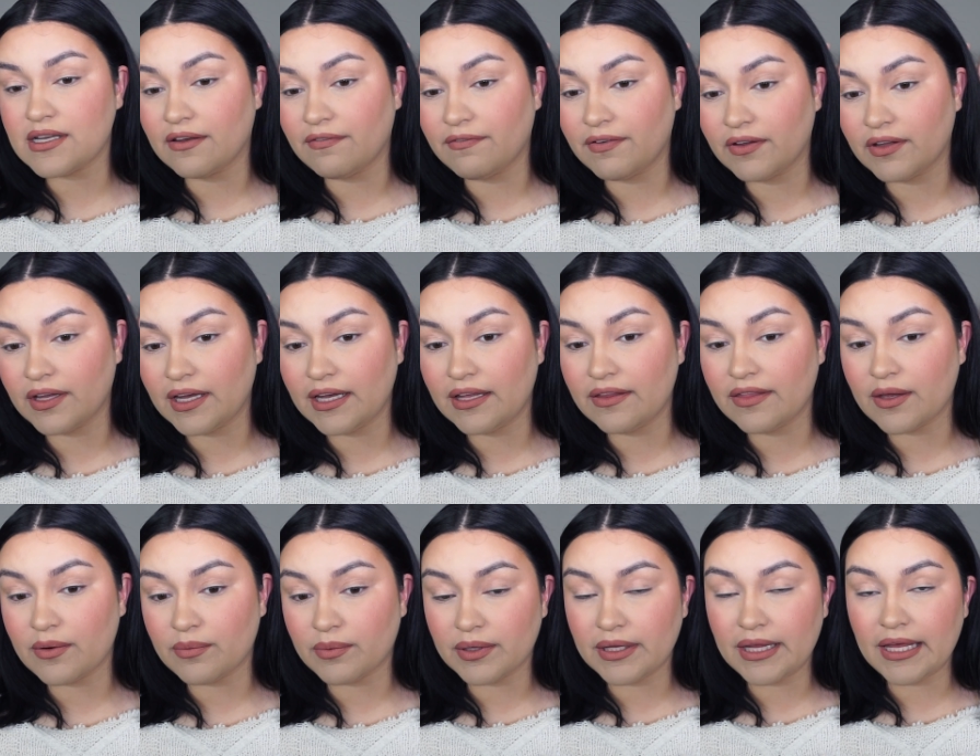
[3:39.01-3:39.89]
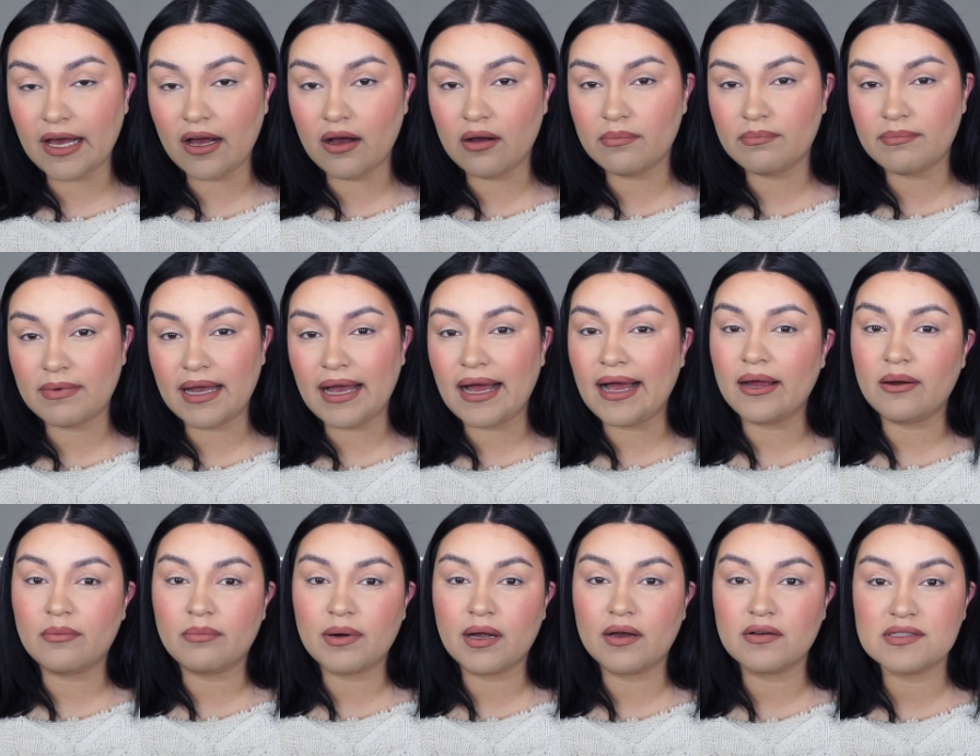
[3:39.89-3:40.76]
I feel like they really help my
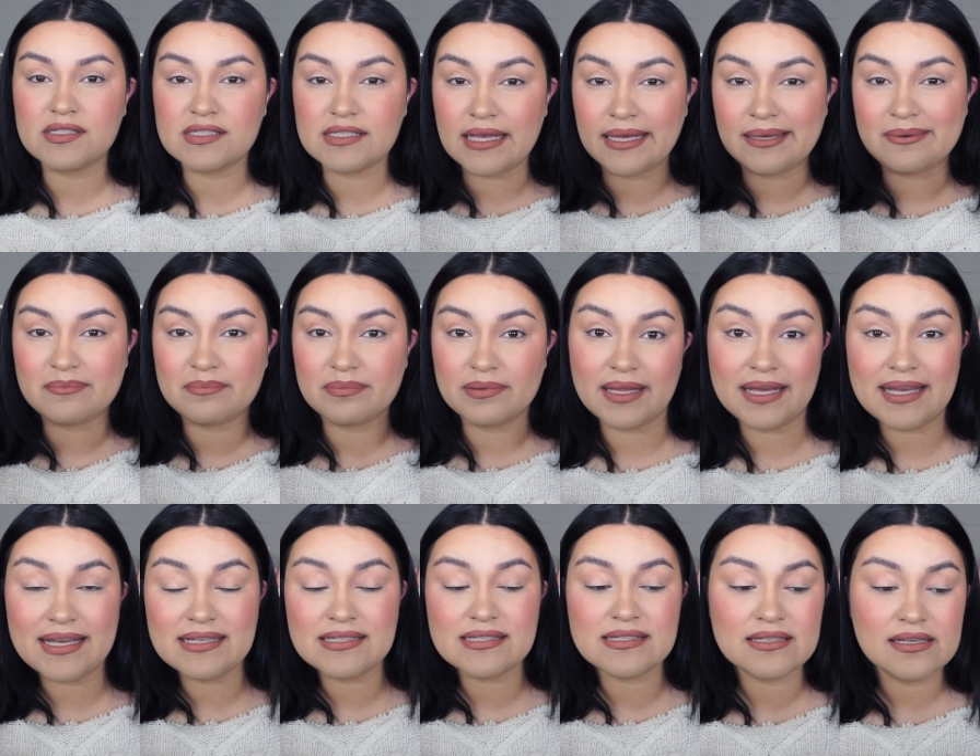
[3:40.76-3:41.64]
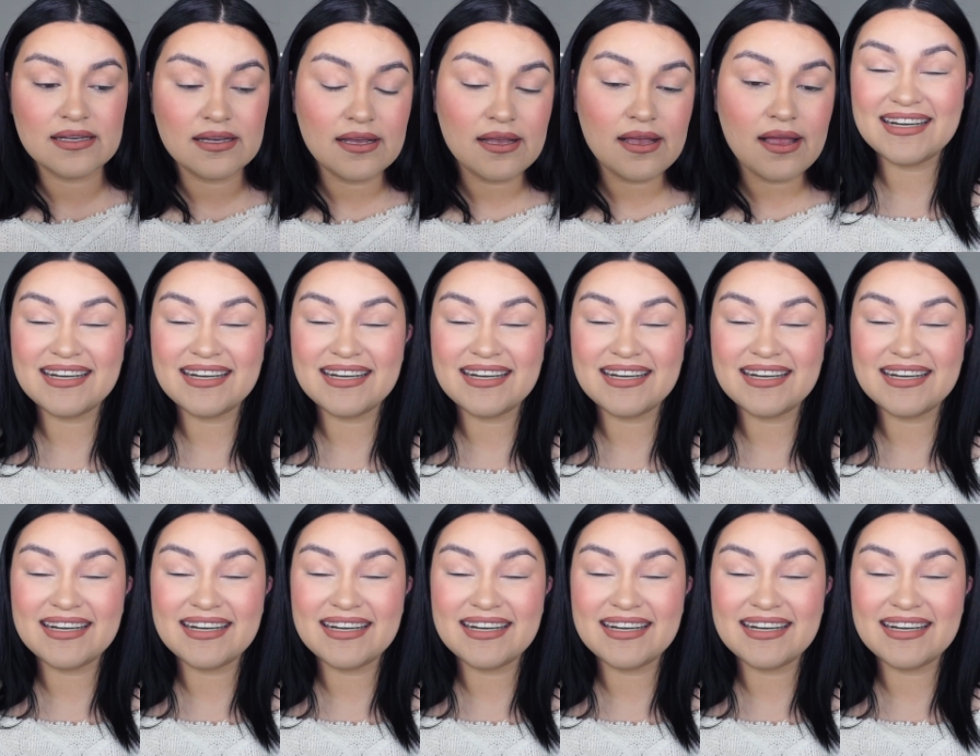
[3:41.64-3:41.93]
eyebrows stay in place.